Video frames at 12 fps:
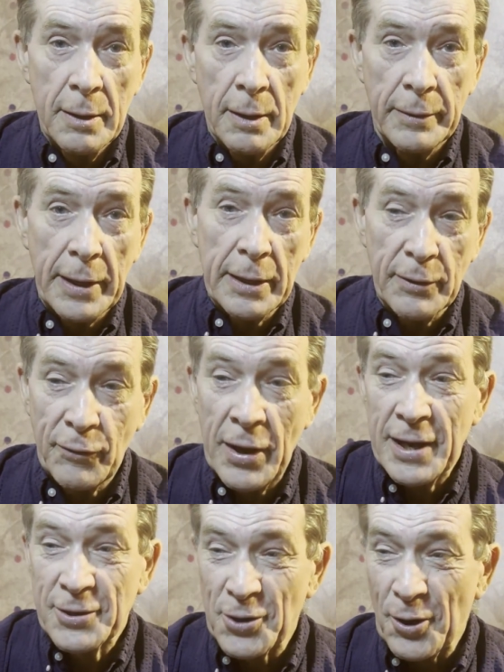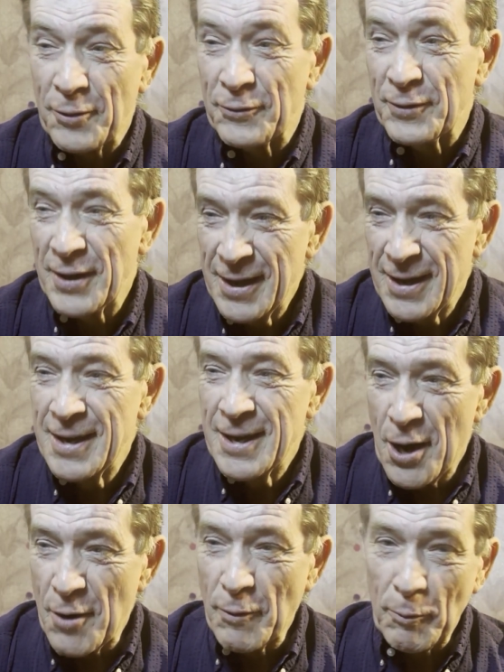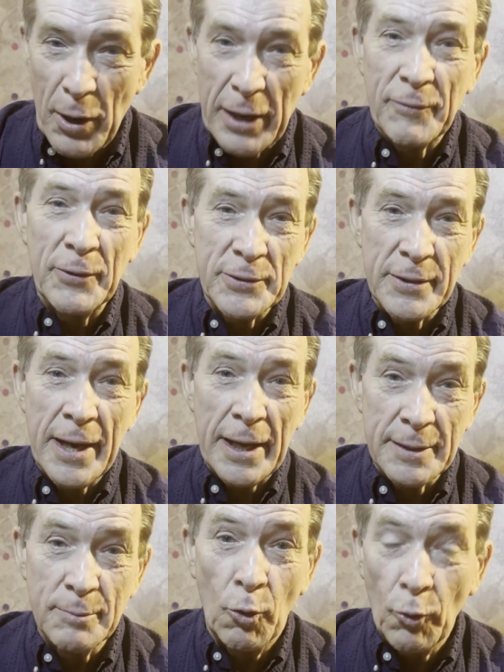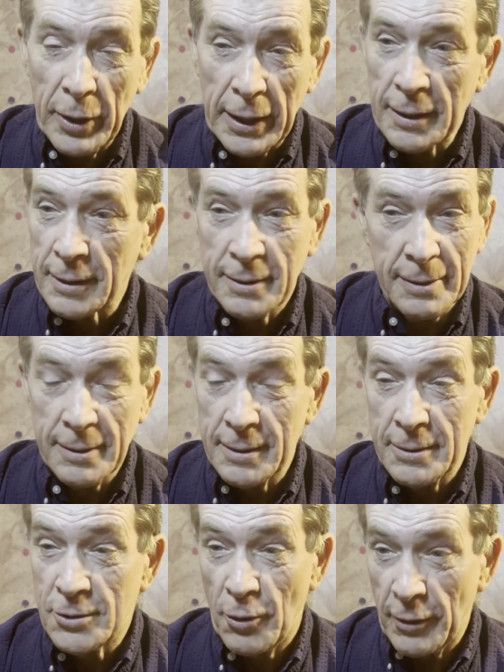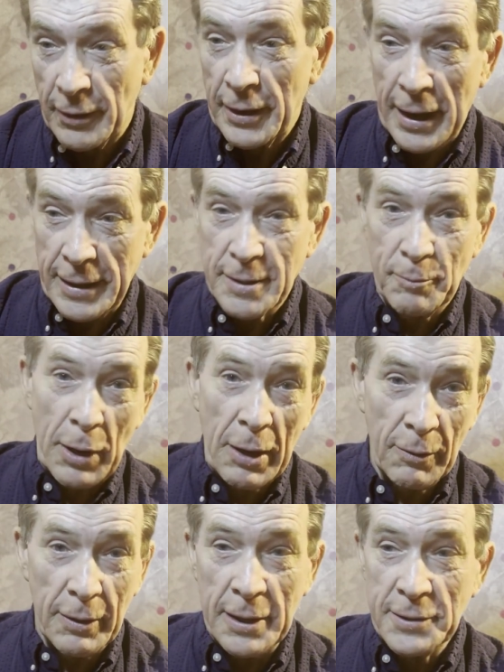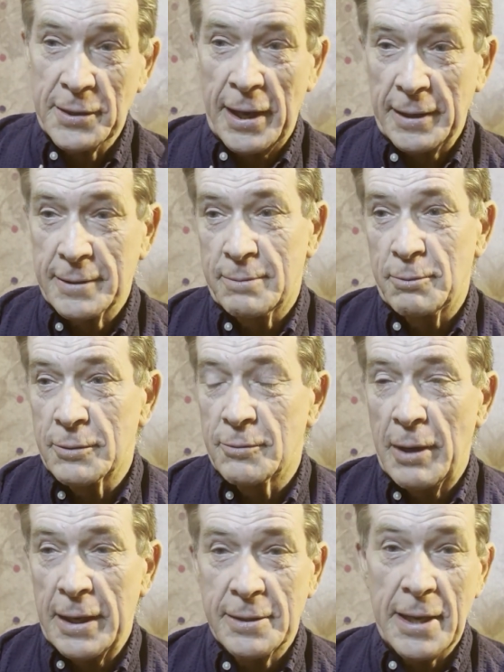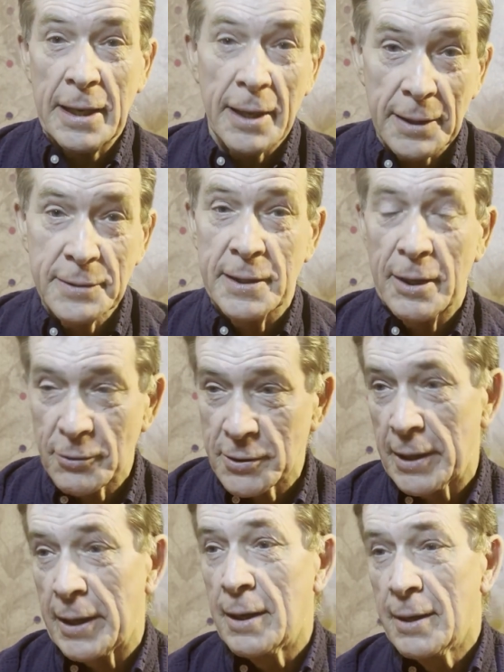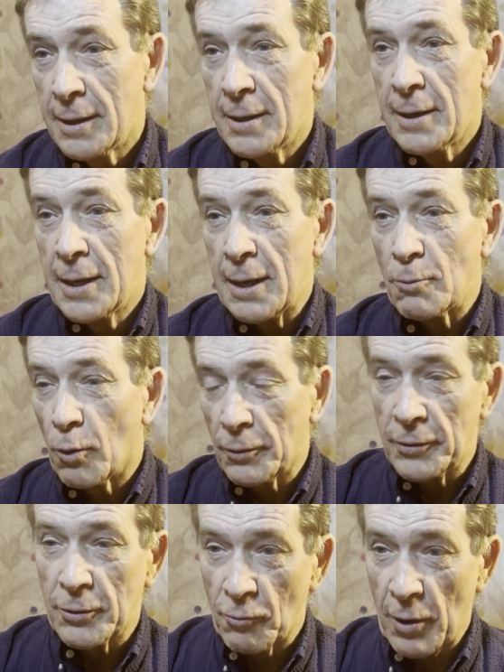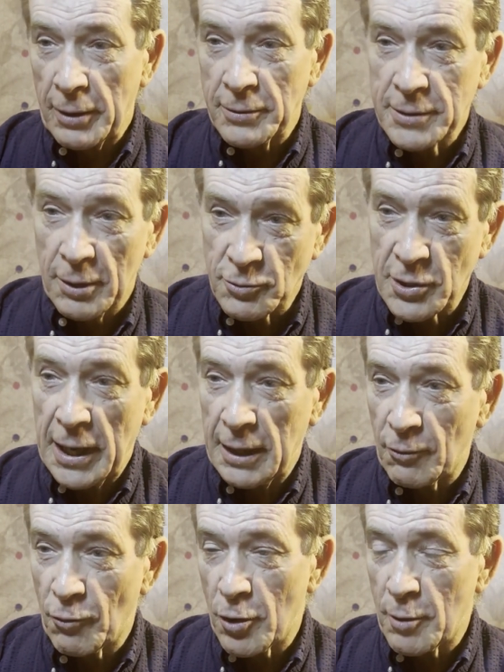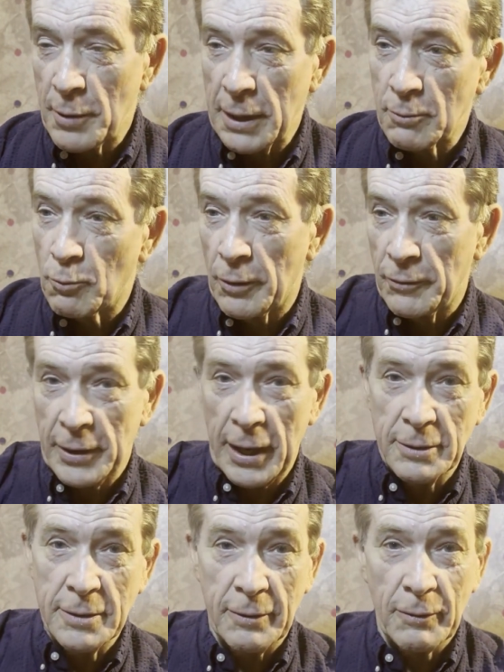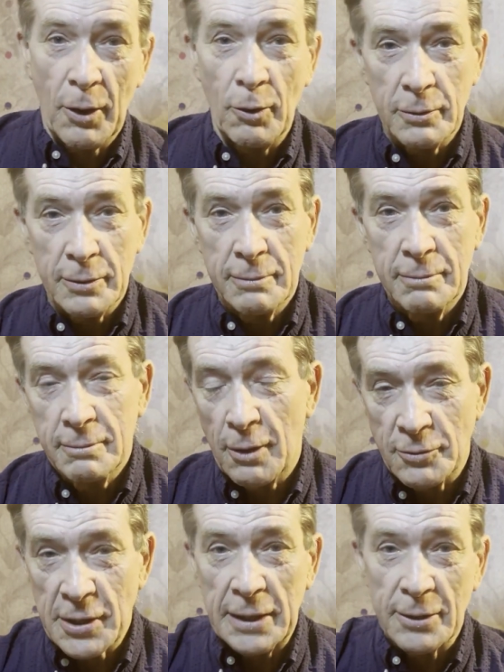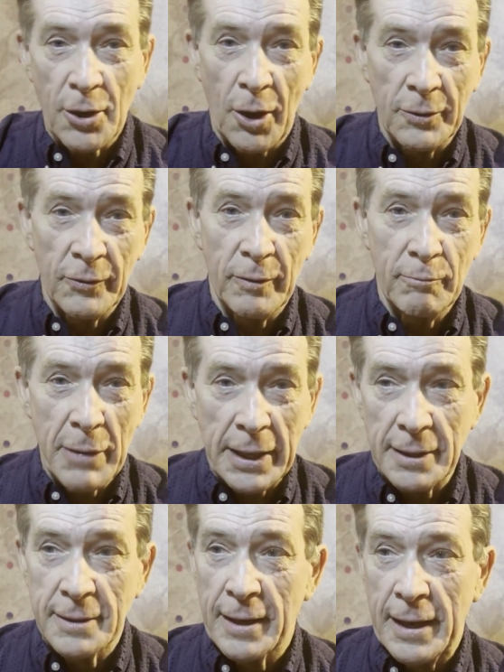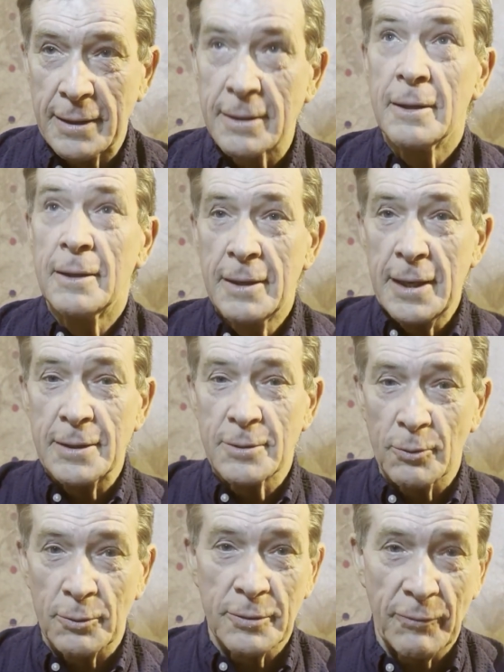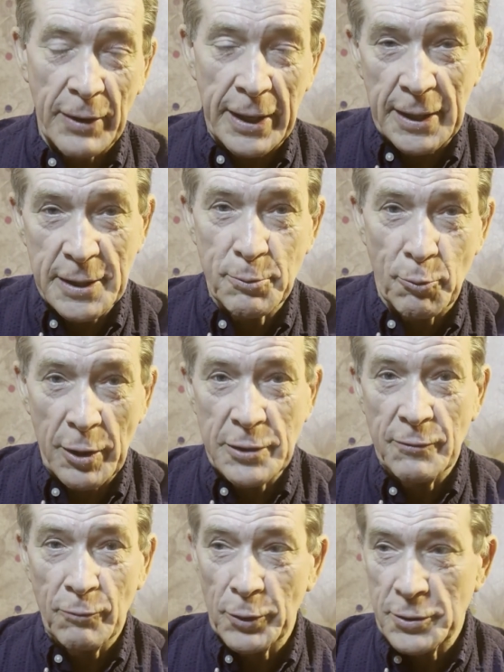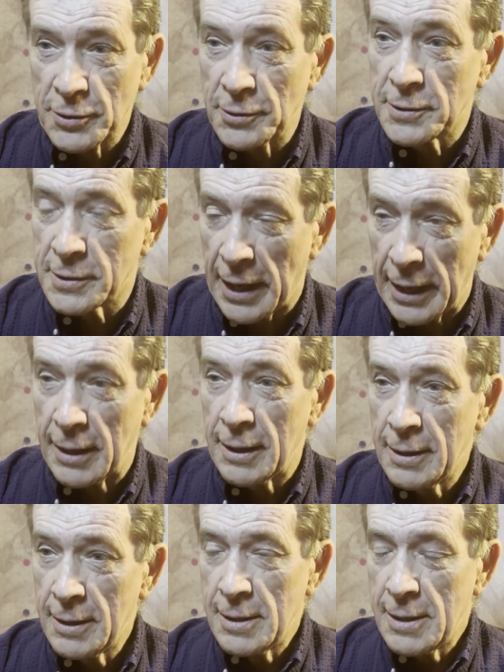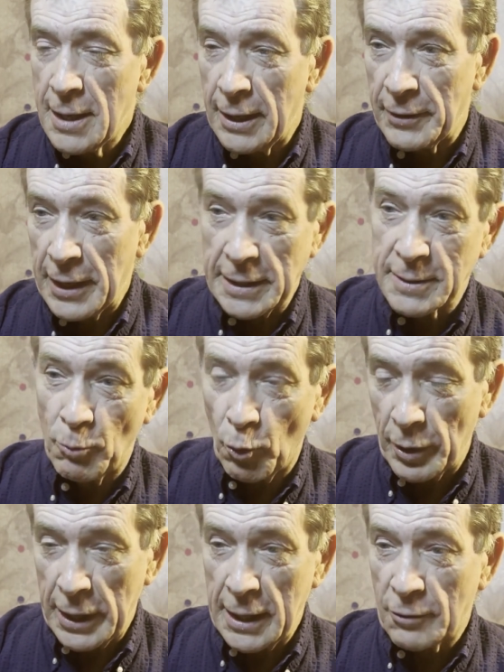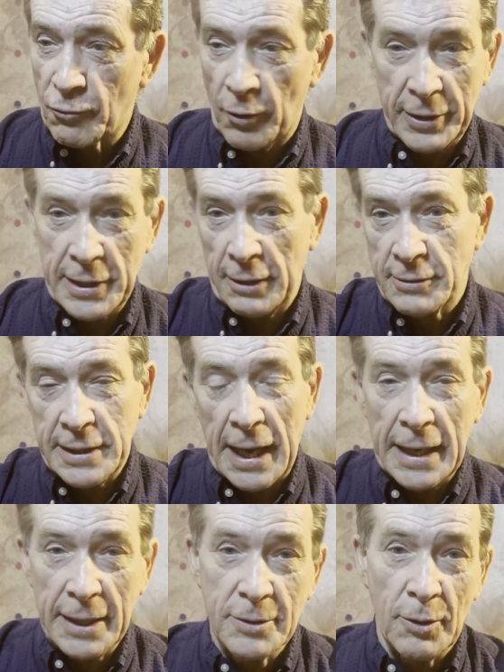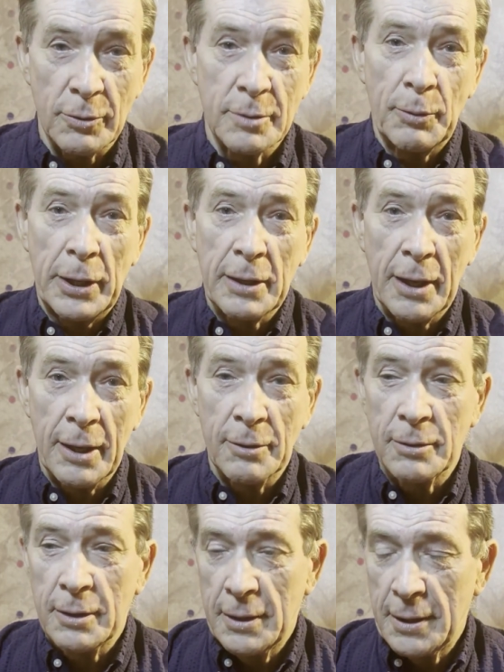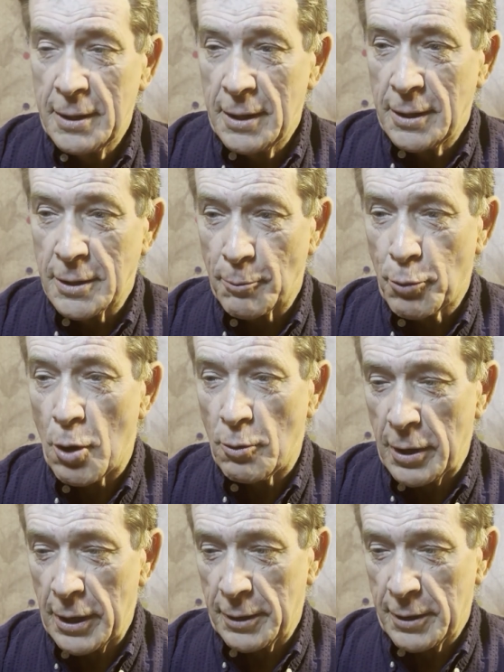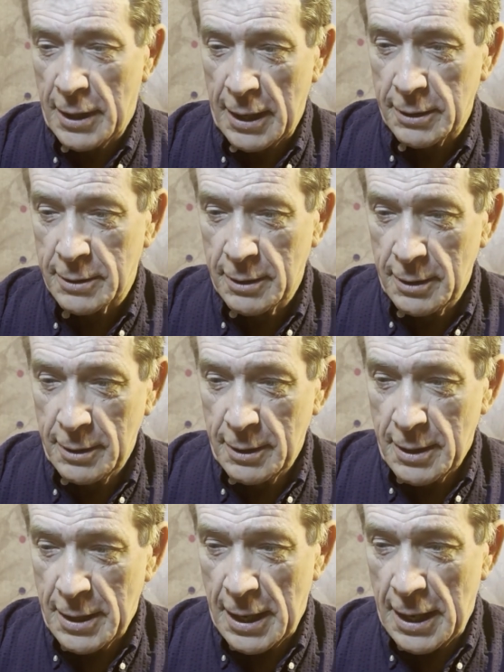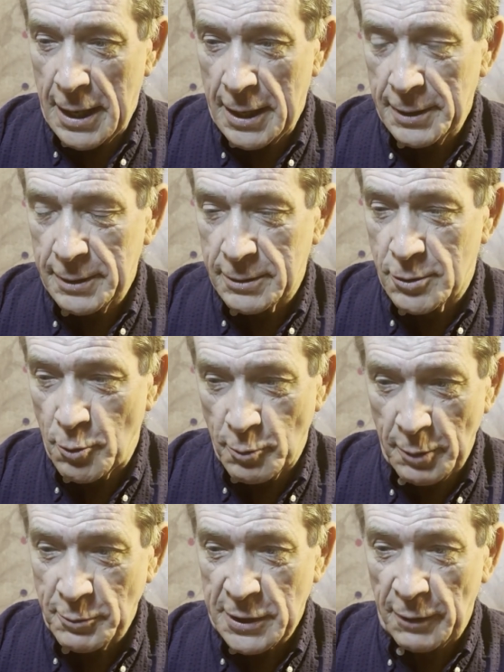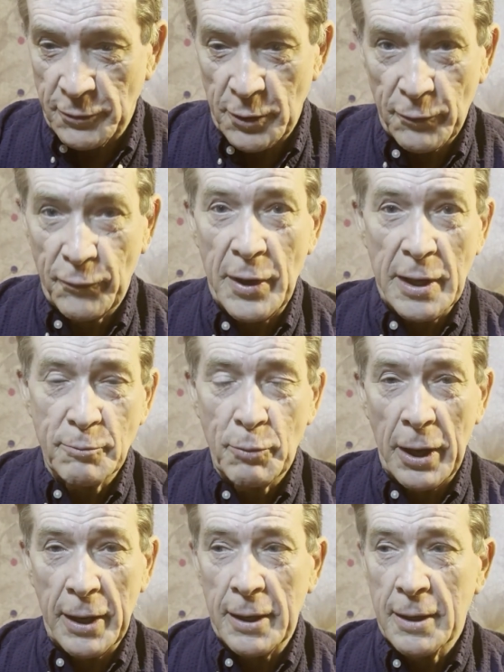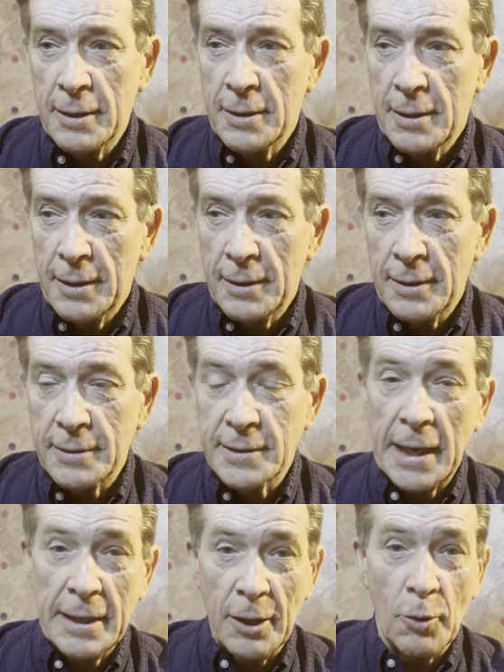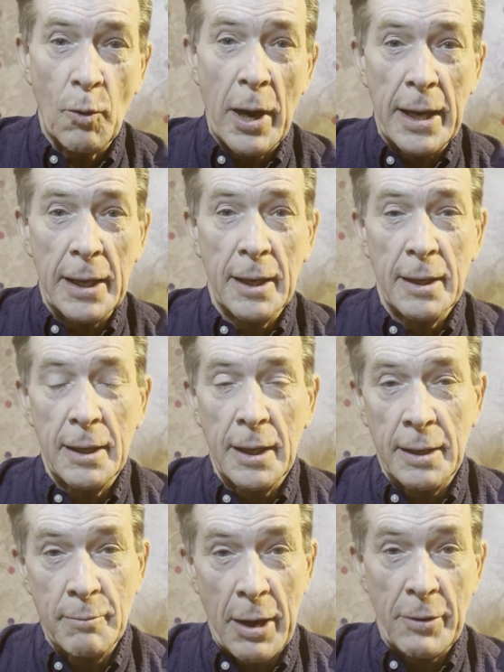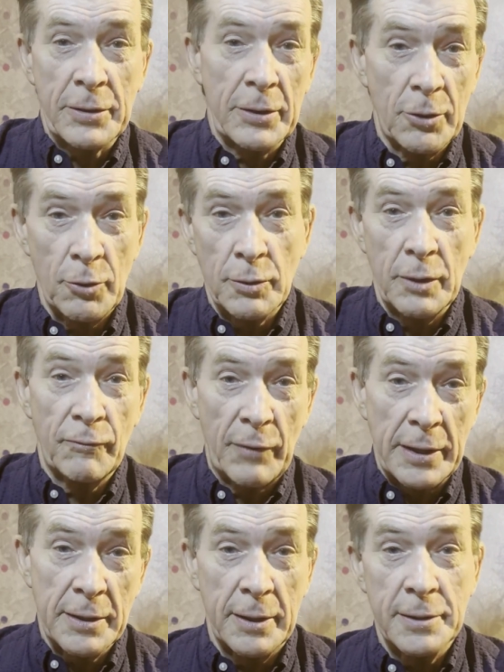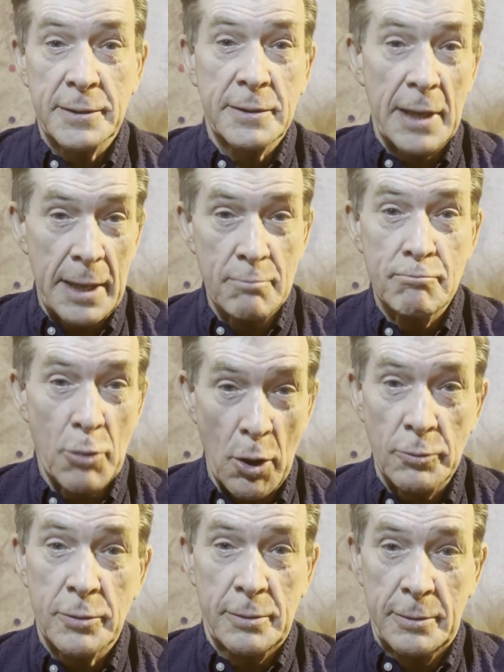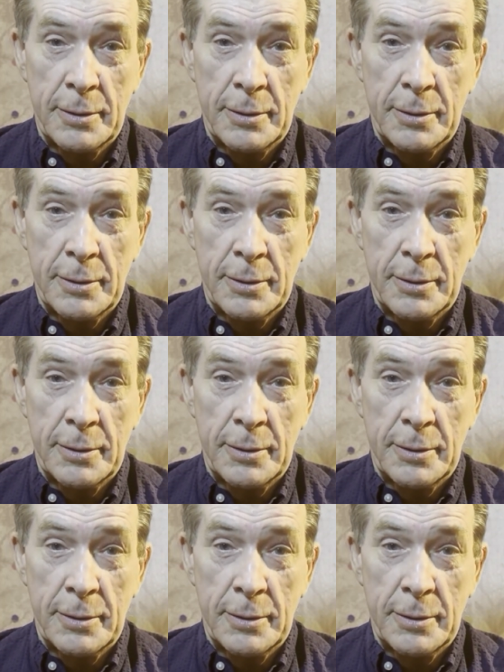And they had to finish off over breakfast the next morning. And during the night, apparently, Sachs was really taking it seriously. He wandered around his hotel room. He wandered out into the hotel garden to meditate. He sought divine inspiration, what he should say. And the next morning, he trotted out an anecdote about how Napoleon had doomed himself to defeat by sending away an American who'd invented a steamboat.